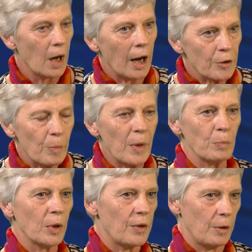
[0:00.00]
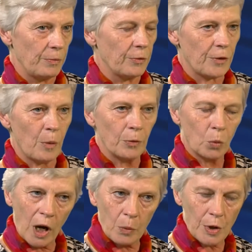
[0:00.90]
I remember them from
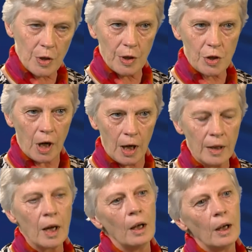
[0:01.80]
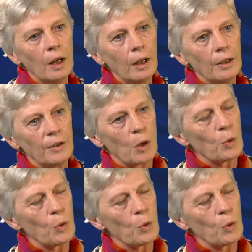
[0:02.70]
I was a child. There